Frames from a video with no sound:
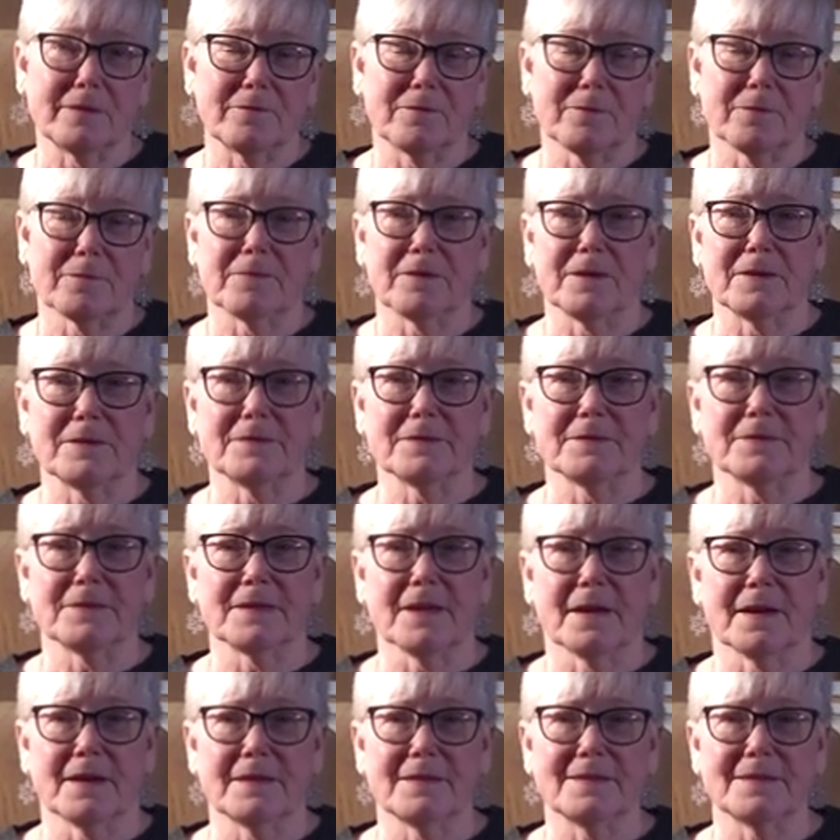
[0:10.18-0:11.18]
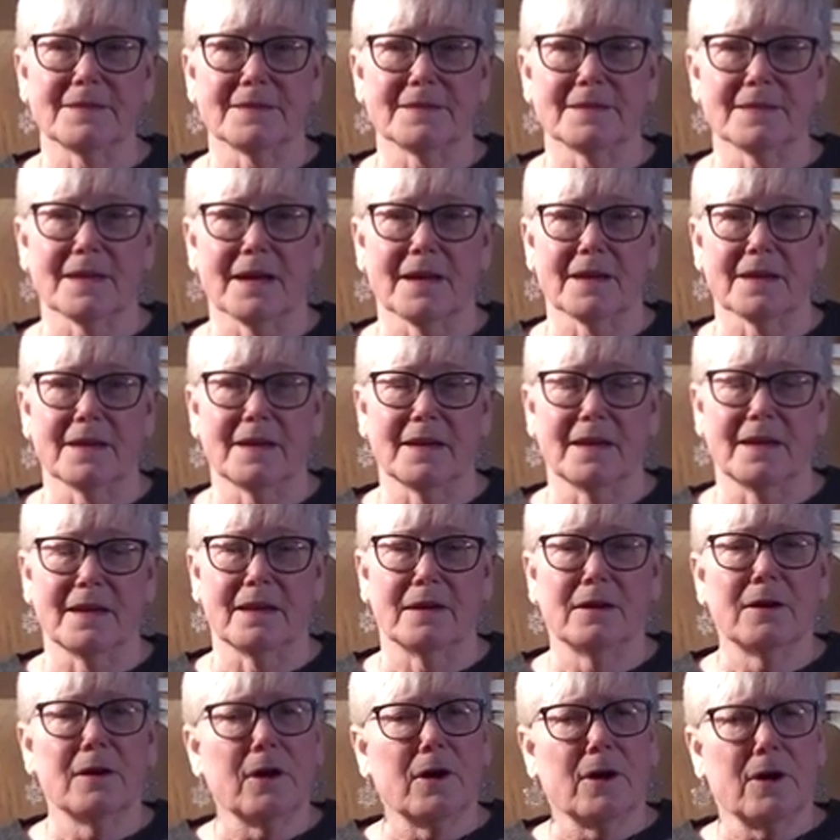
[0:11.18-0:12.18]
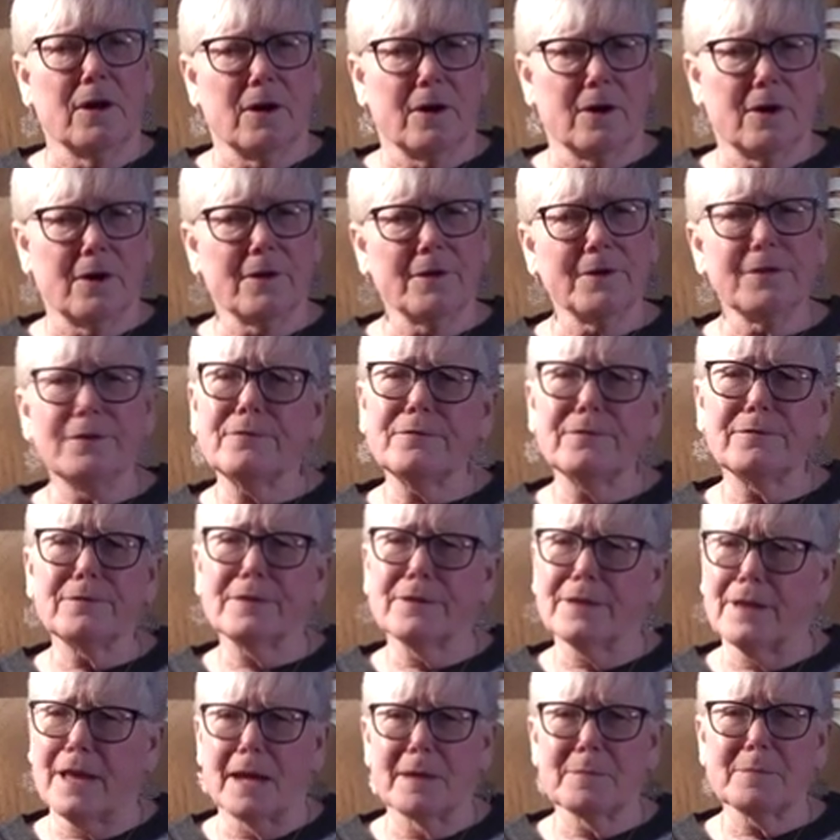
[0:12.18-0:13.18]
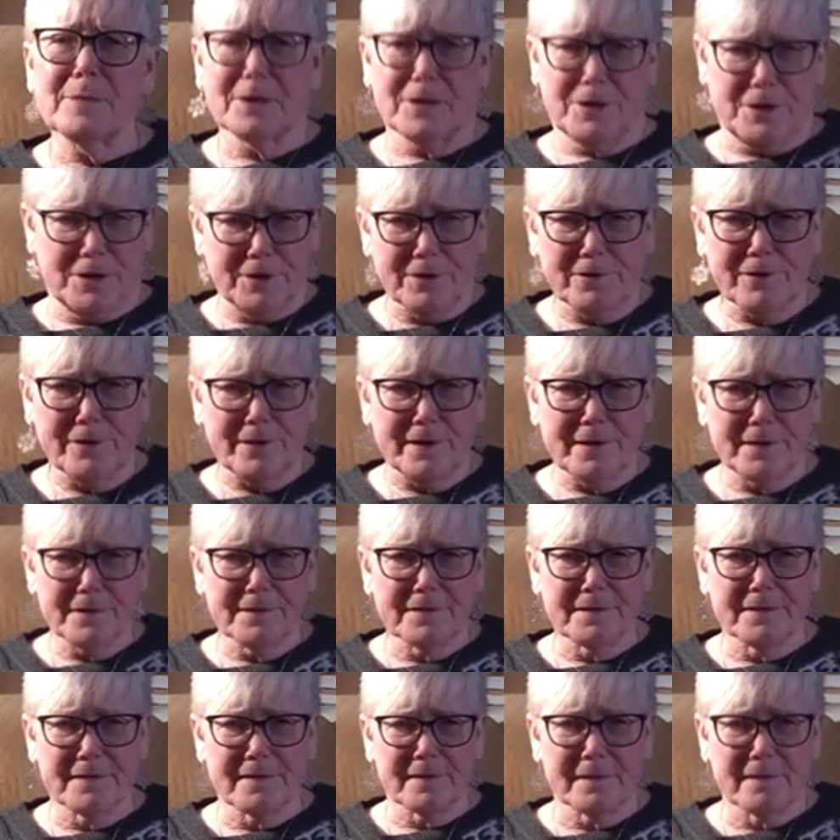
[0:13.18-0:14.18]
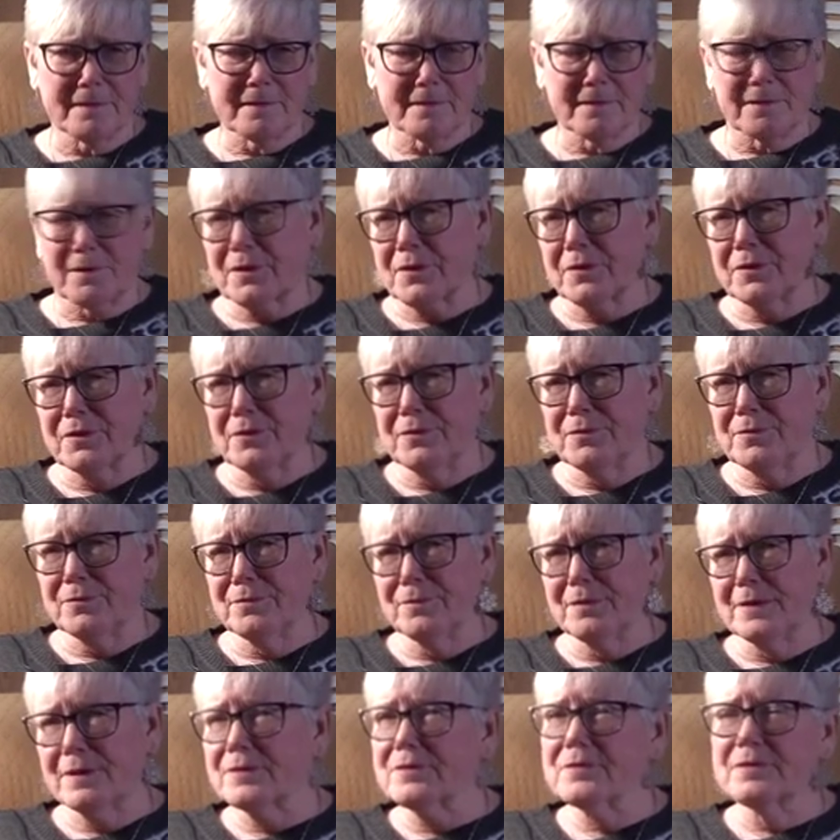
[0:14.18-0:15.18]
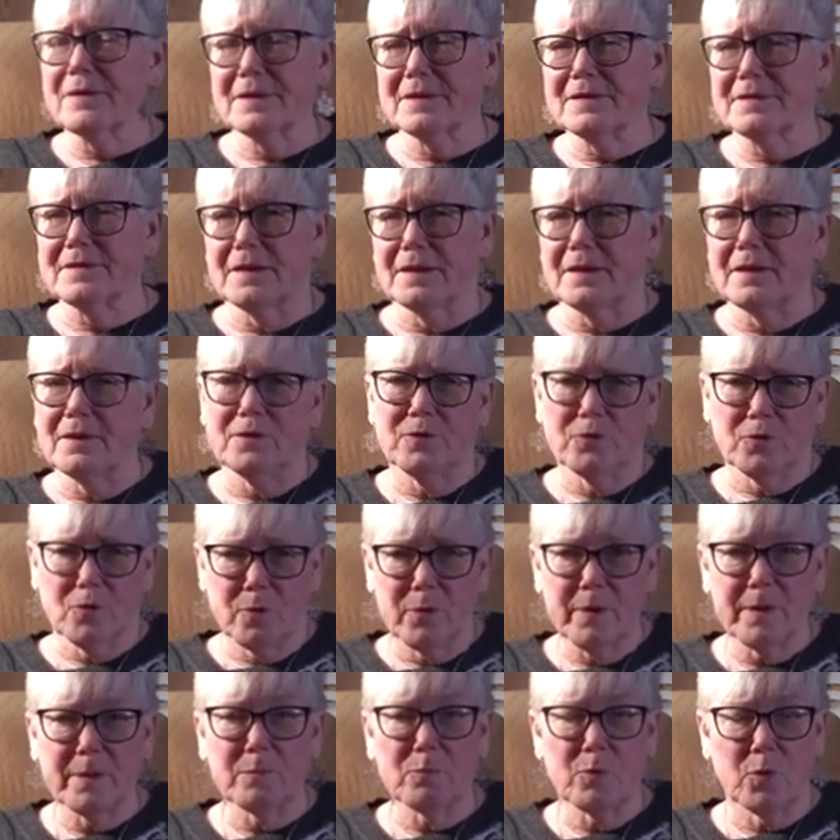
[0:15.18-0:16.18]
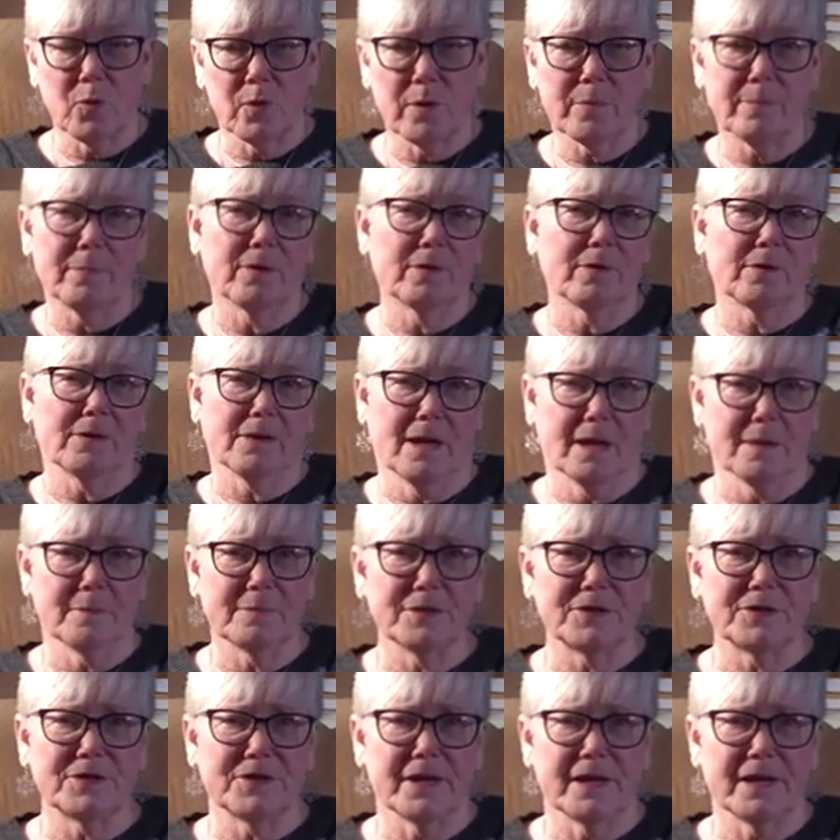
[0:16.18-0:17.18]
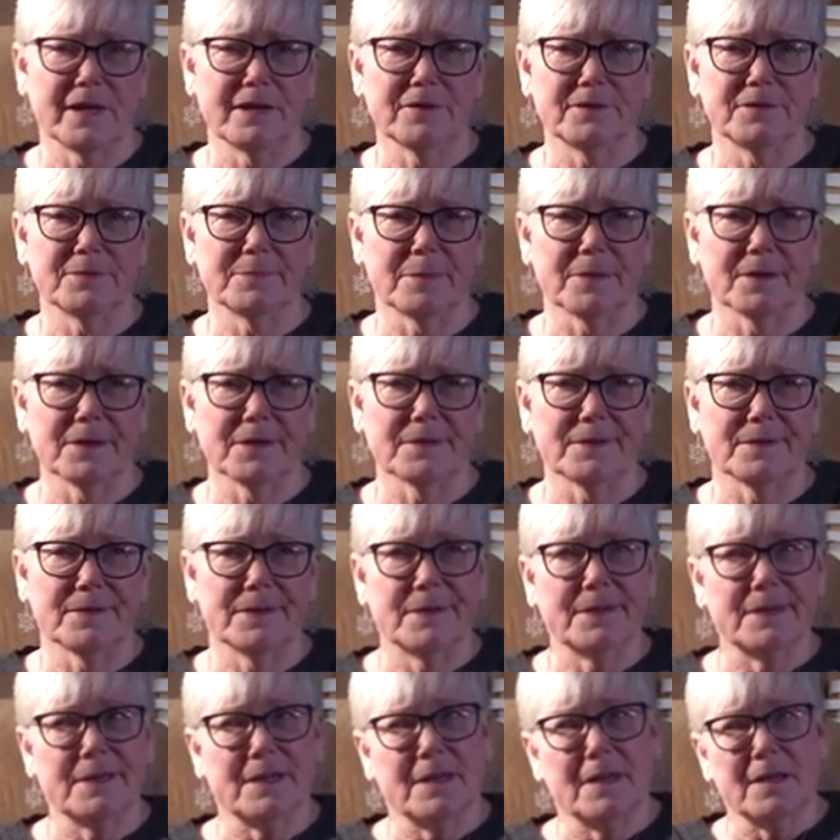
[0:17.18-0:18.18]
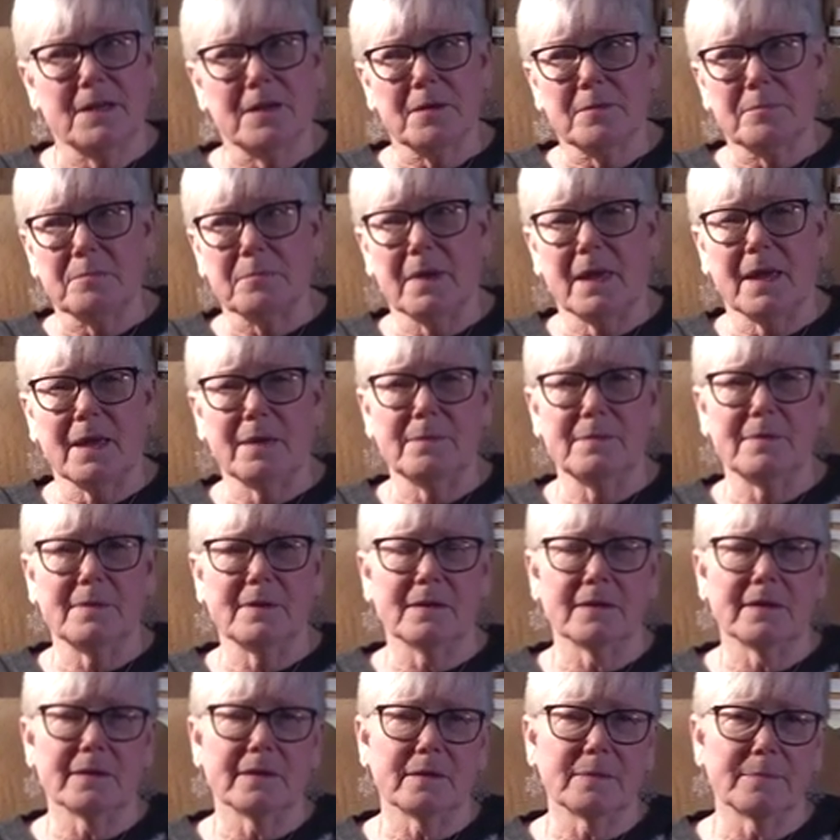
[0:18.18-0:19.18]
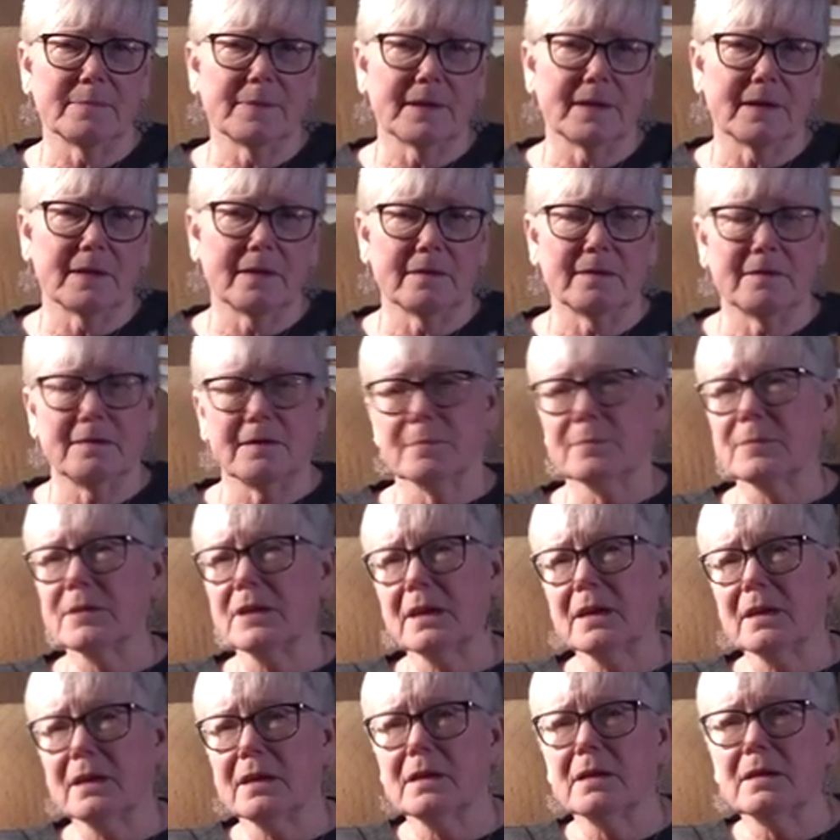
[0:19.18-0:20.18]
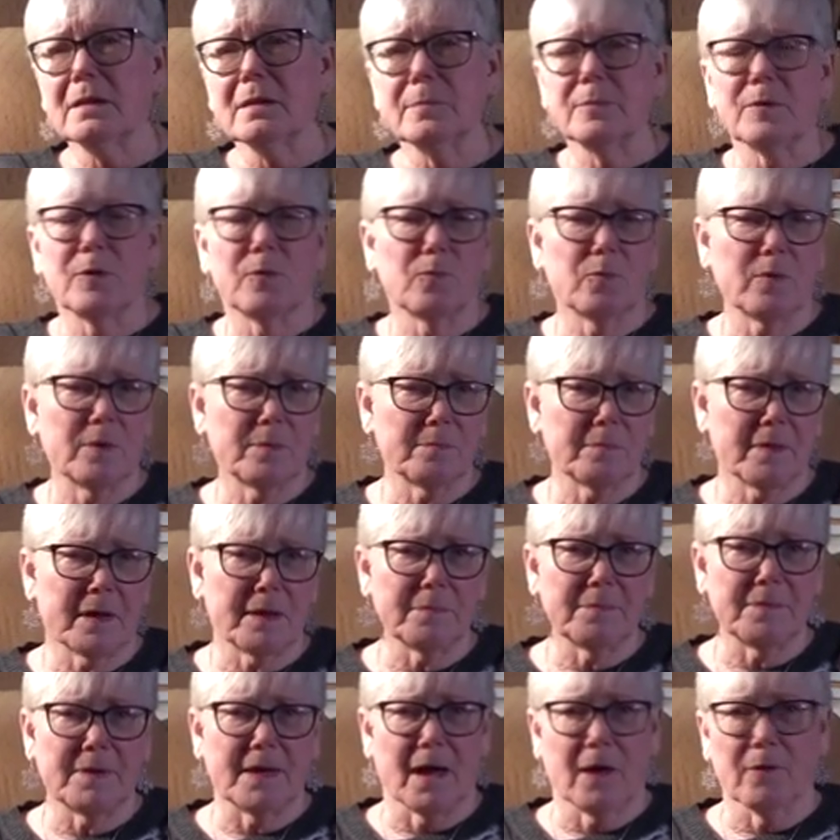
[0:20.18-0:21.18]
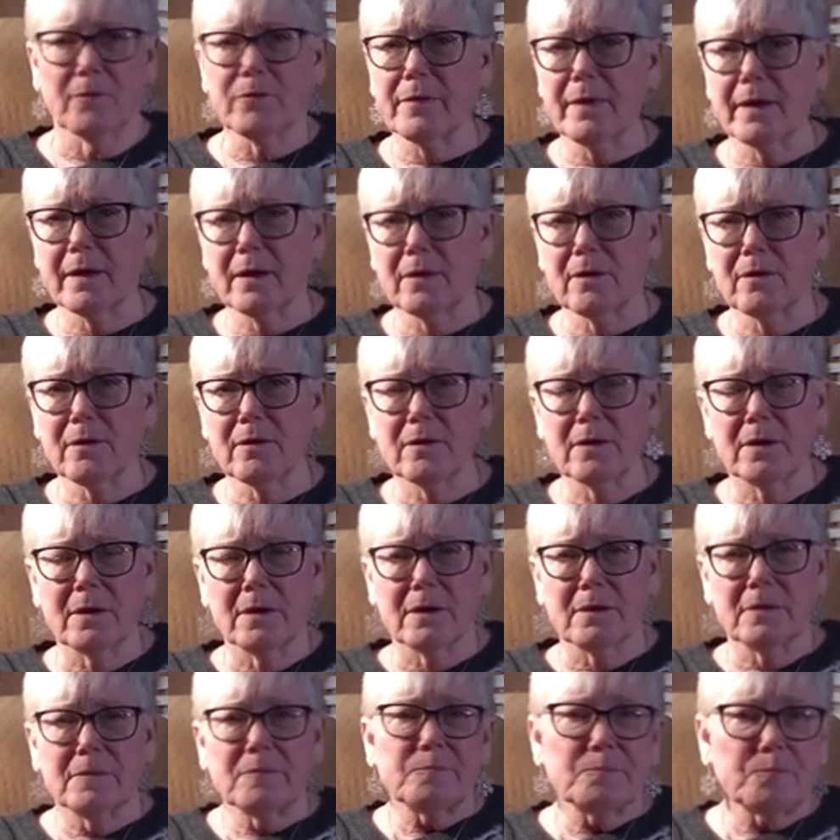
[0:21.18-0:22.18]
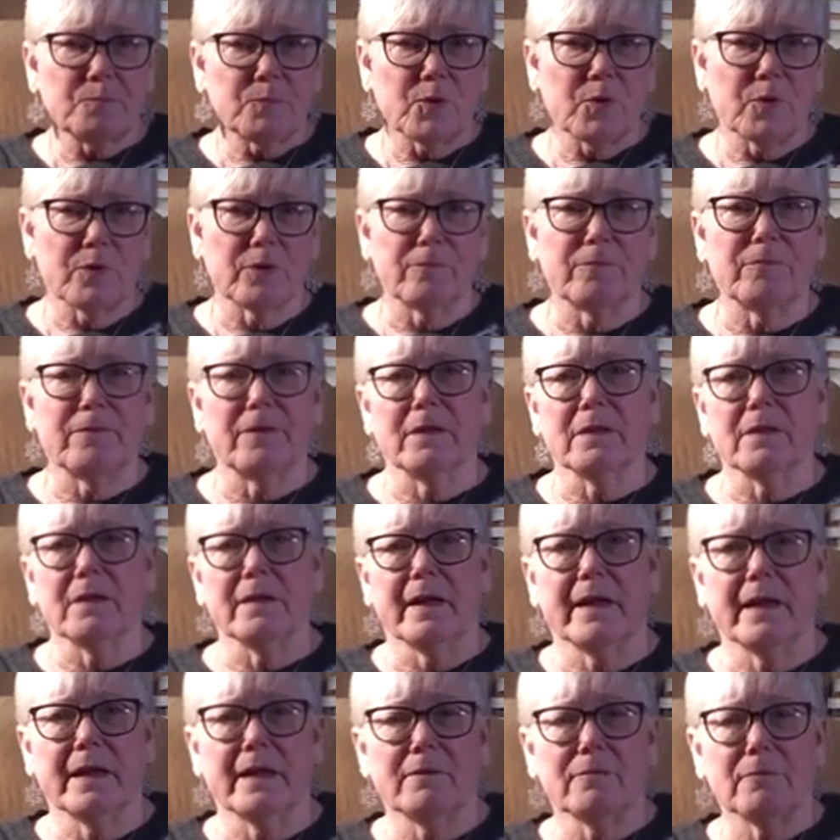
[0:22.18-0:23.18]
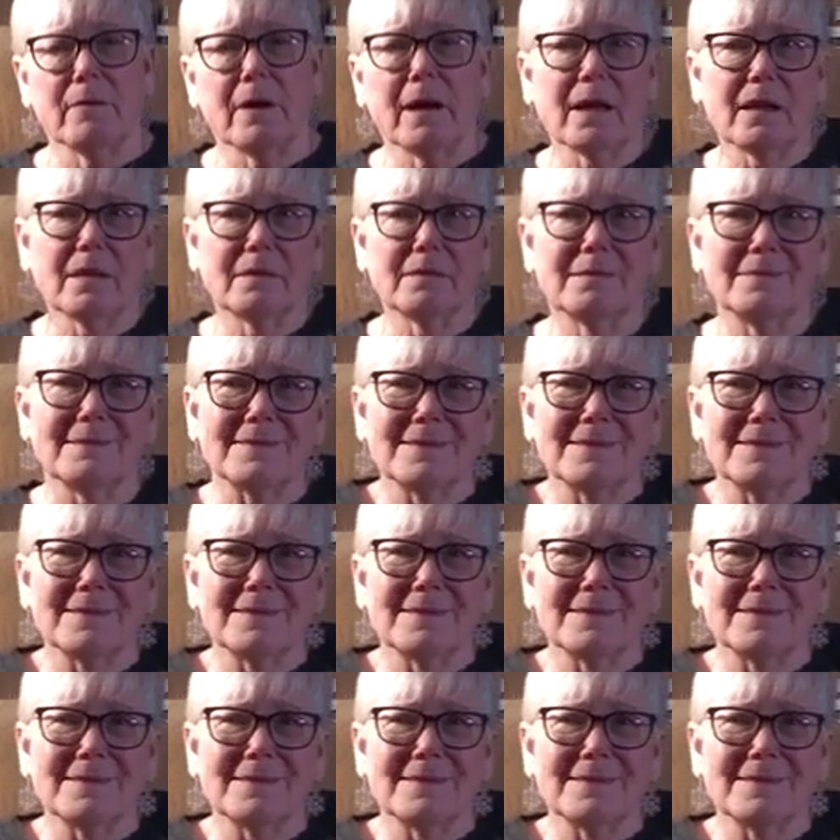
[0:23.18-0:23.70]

for Friends of Science Society. Are you climate curious? Are you interested in knowing more about climate change, but maybe a little bit intimidated about what might be out there? Or you feel like, well,